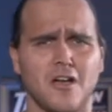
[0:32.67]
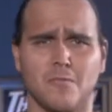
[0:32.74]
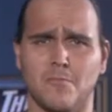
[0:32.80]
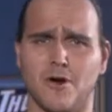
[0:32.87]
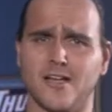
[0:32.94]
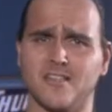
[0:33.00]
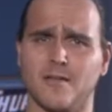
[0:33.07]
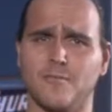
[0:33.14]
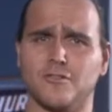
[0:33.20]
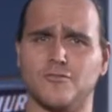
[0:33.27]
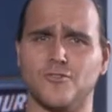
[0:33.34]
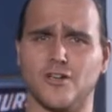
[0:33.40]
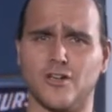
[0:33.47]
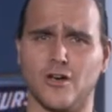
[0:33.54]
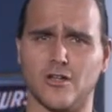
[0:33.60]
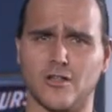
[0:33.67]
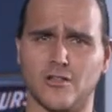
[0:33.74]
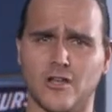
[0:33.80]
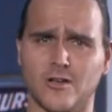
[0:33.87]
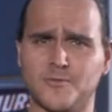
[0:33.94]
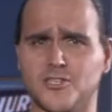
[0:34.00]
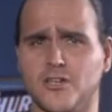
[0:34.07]
My name is Regardt
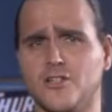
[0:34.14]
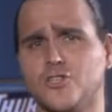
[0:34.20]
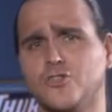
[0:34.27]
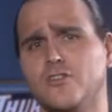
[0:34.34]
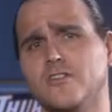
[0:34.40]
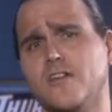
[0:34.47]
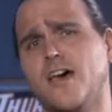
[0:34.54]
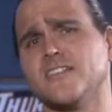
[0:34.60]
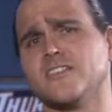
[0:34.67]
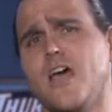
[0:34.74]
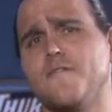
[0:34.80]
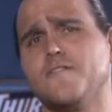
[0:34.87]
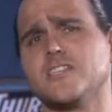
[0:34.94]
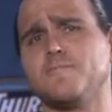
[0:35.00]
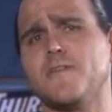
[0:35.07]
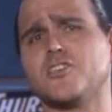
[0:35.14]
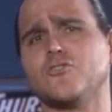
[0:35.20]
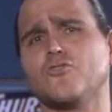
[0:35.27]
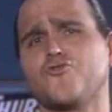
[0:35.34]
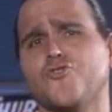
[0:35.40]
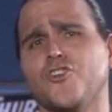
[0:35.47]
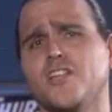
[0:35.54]
Laubscher, and tonight I have a special
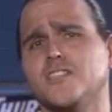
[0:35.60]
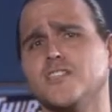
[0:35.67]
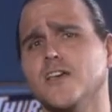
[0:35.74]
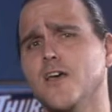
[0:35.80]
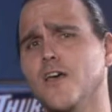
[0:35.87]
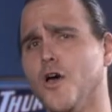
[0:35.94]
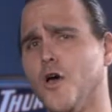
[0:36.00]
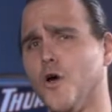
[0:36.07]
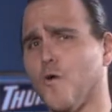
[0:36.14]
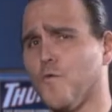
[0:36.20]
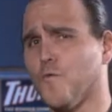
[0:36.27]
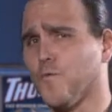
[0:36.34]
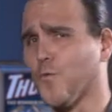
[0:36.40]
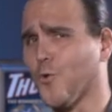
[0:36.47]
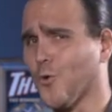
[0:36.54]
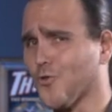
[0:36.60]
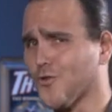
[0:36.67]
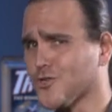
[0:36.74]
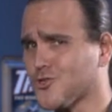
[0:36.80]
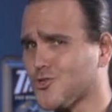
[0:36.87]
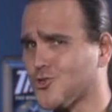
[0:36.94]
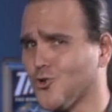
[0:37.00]
treat for the
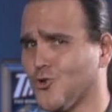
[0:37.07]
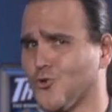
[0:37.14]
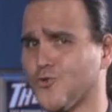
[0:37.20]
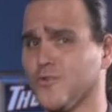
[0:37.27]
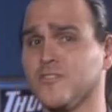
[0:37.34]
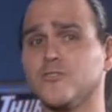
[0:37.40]
children.